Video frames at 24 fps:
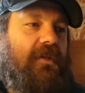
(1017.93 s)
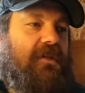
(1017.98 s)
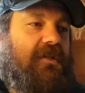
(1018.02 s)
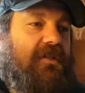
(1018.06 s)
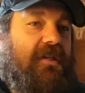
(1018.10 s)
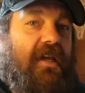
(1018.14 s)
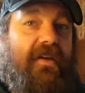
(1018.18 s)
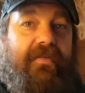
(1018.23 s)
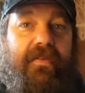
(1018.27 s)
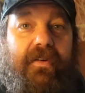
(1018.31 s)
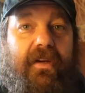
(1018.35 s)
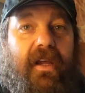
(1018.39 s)

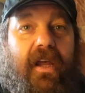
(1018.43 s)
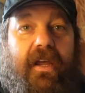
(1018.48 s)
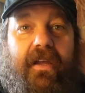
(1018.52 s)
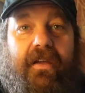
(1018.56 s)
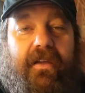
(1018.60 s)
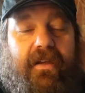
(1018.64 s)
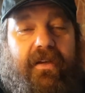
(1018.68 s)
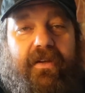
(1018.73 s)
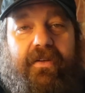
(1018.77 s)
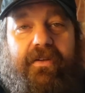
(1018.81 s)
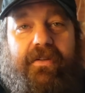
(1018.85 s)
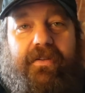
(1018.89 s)
seven, eight
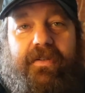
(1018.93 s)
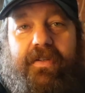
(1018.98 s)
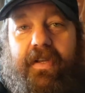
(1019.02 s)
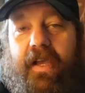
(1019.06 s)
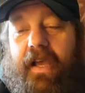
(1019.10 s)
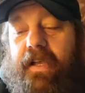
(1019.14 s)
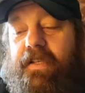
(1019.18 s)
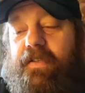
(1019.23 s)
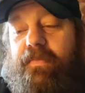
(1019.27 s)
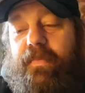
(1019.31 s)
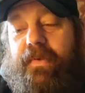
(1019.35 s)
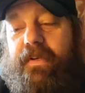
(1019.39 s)
years
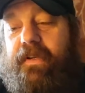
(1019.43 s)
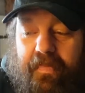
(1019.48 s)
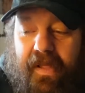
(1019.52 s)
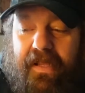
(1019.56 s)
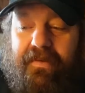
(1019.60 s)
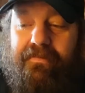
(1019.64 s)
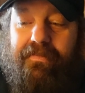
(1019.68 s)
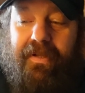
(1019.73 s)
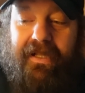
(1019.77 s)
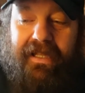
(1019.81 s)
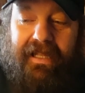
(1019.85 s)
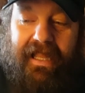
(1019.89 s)
has been,
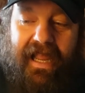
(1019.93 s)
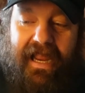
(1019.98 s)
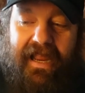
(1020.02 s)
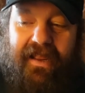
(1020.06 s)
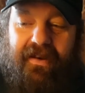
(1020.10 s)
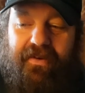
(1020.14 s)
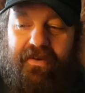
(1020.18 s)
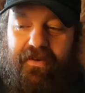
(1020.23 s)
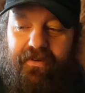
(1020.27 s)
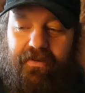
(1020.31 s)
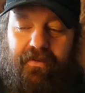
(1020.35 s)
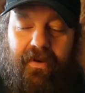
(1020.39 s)
been
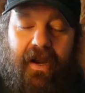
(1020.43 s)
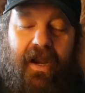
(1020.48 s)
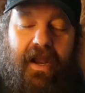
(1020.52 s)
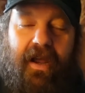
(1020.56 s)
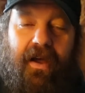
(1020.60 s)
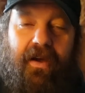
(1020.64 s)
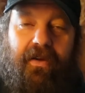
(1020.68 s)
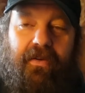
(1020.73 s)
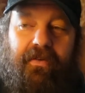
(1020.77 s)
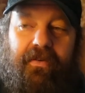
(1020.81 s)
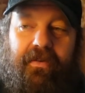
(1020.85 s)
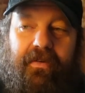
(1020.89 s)
planned
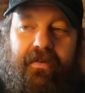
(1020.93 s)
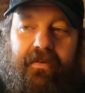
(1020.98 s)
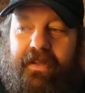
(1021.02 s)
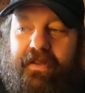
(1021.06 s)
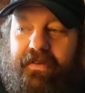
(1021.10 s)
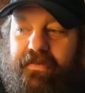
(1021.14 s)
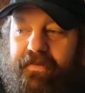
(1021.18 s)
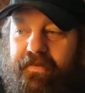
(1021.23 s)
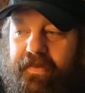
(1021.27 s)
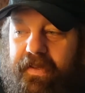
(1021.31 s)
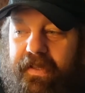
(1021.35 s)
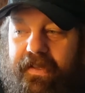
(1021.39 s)
around the
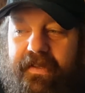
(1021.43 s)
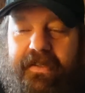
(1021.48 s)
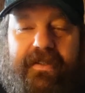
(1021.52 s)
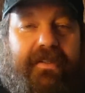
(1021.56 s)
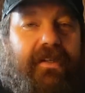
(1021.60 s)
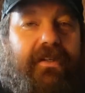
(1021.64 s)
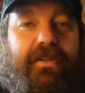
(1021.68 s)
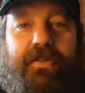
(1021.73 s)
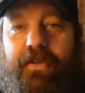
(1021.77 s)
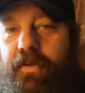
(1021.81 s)
events that